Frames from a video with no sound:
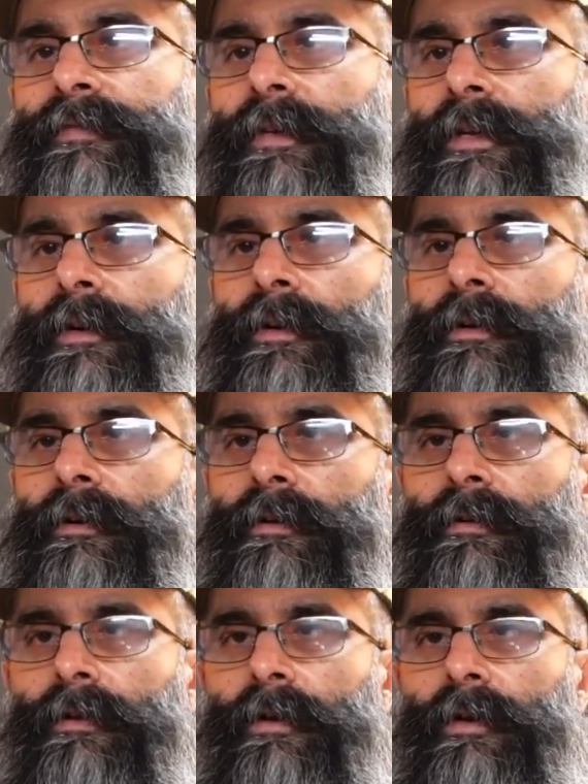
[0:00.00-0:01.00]
finger
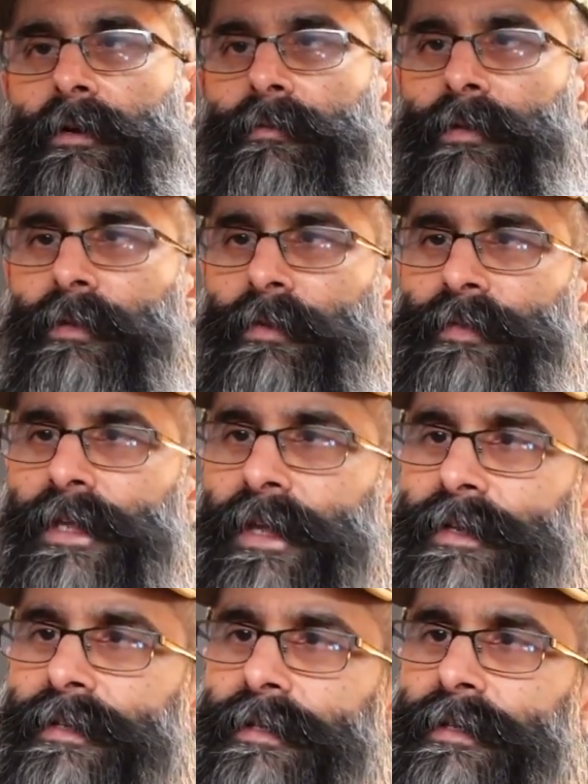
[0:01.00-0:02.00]
of the left
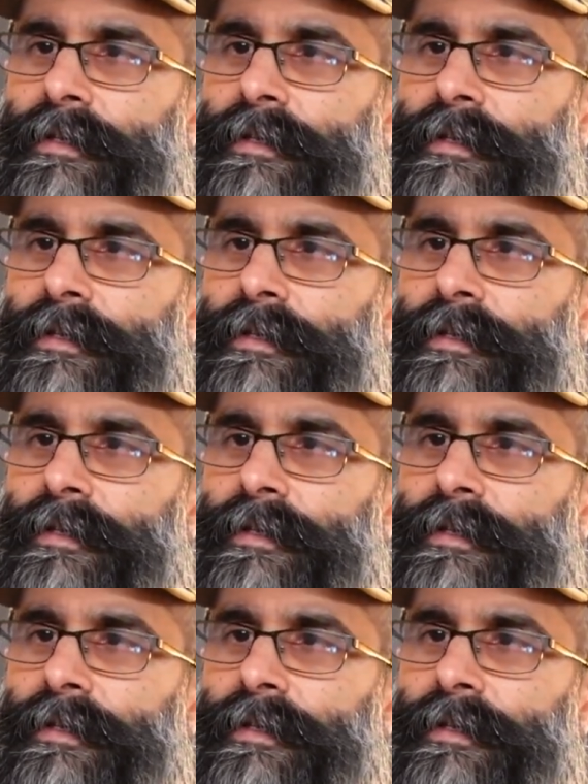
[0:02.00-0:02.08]
hand